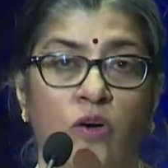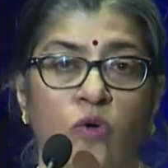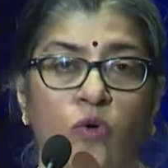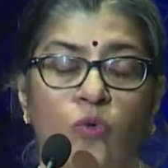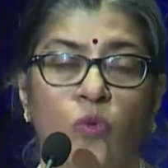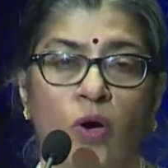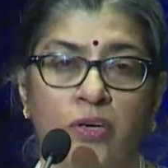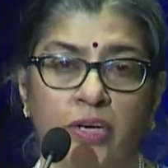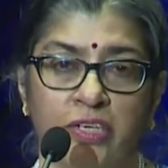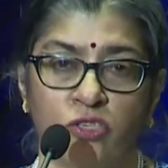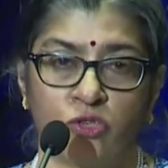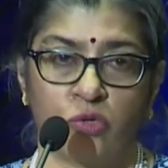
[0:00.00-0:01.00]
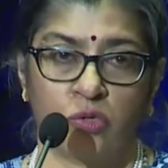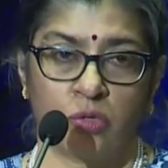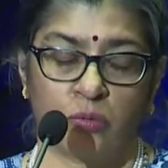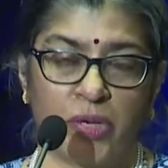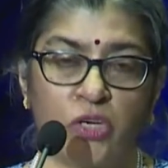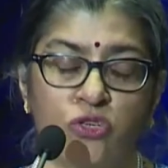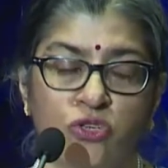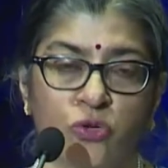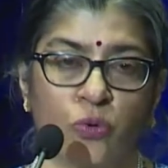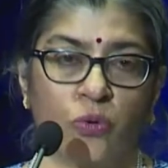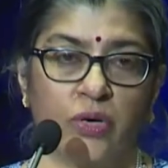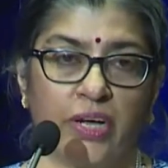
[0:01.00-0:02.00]
what has been
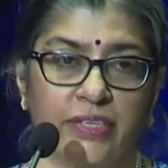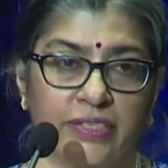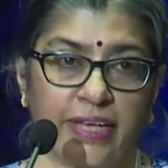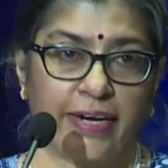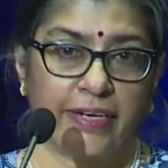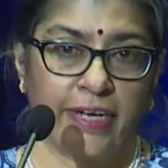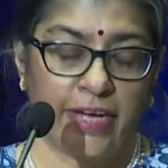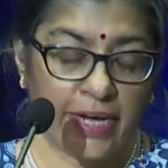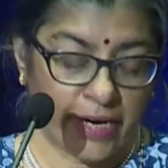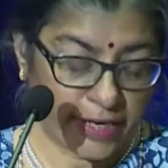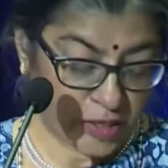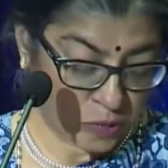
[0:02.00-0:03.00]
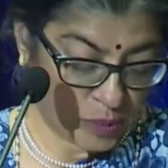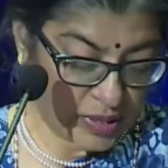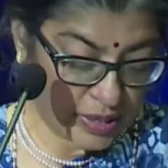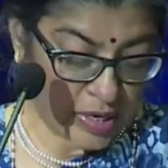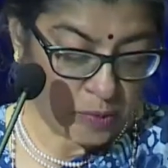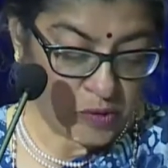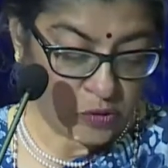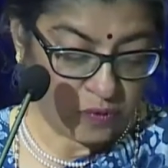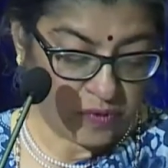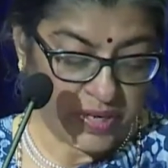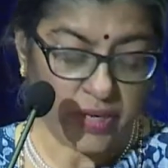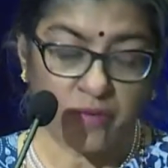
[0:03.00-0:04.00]
shown is that it has been able to
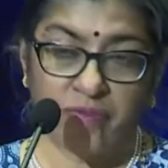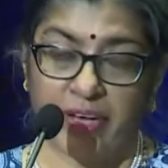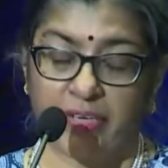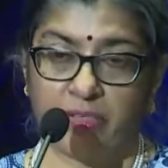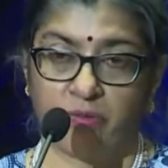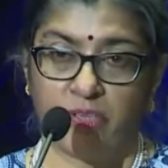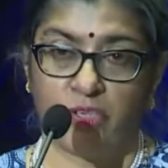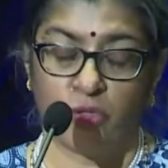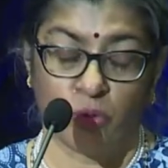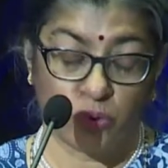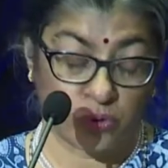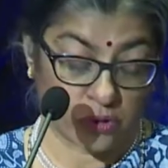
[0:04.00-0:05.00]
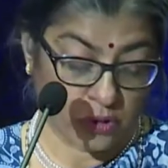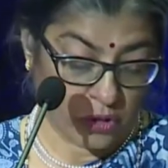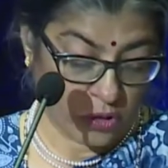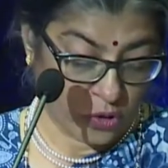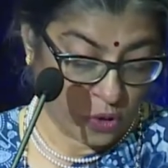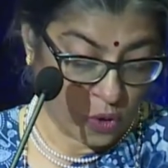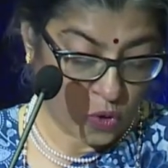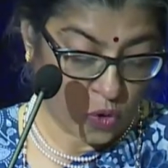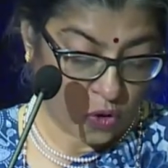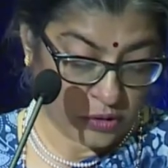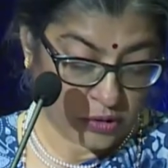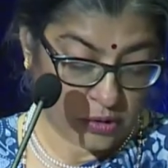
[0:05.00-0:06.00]
very effectively use
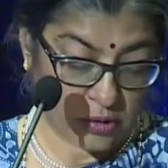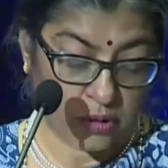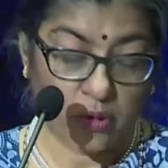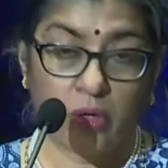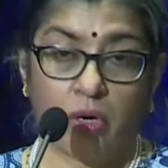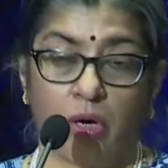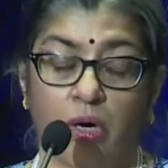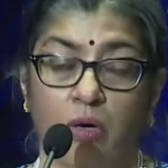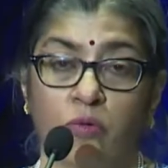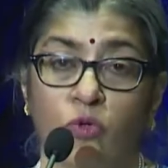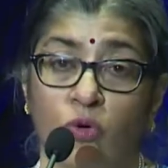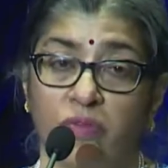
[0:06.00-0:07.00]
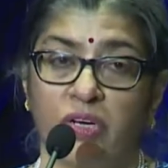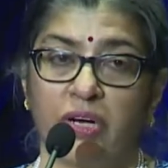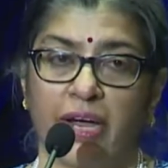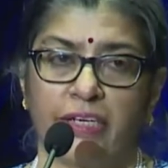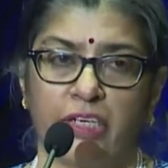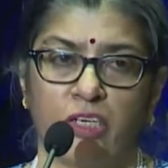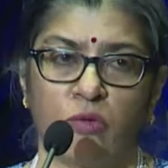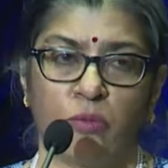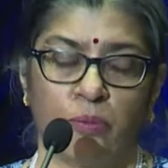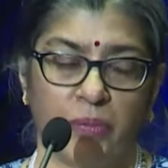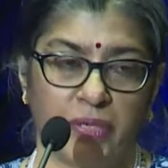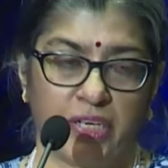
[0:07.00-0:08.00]
low-cost
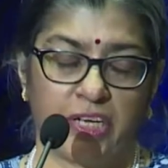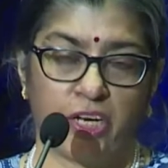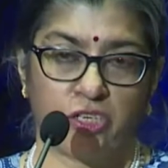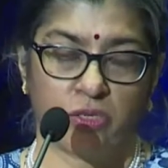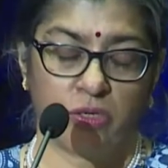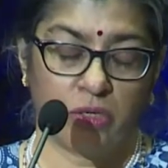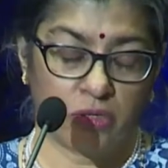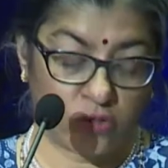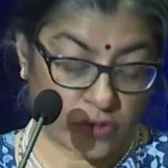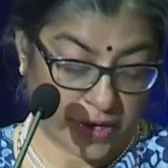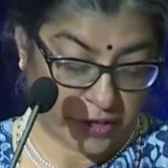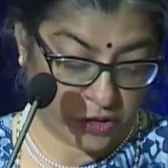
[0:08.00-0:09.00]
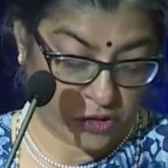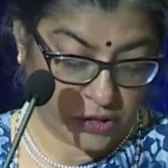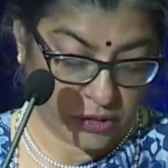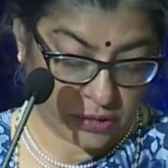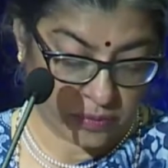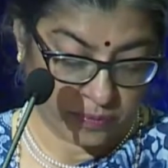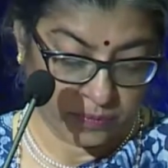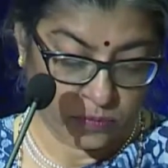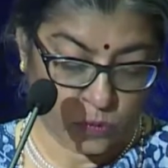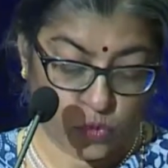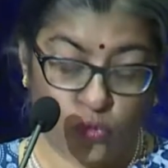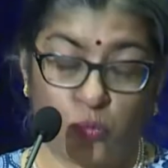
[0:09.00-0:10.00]
COVID-19 mitigation strategies
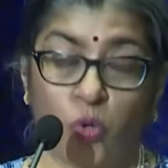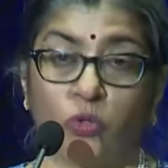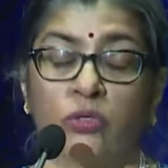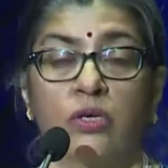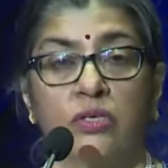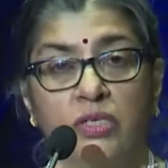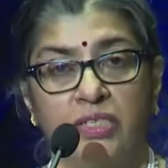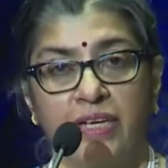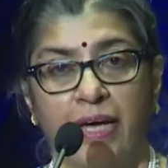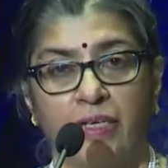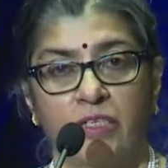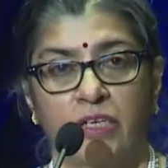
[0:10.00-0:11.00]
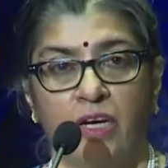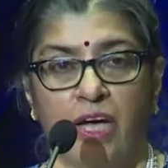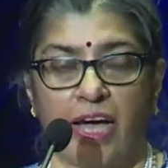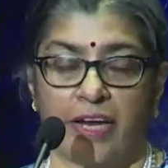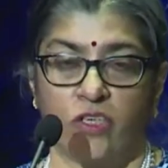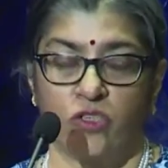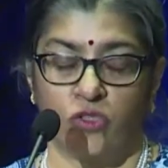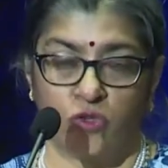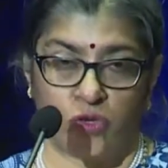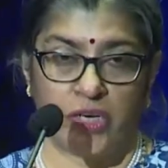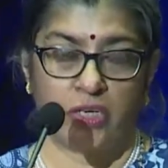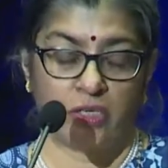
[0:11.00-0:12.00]
to both detect and
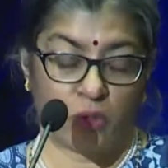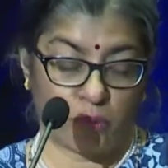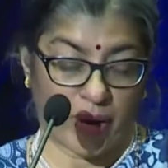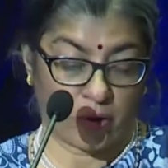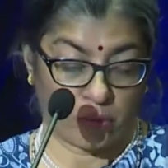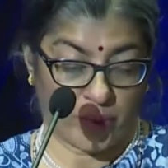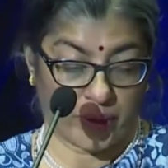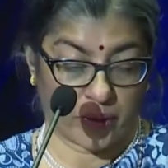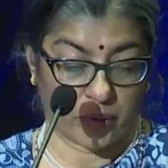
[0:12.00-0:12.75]
treat the pandemic.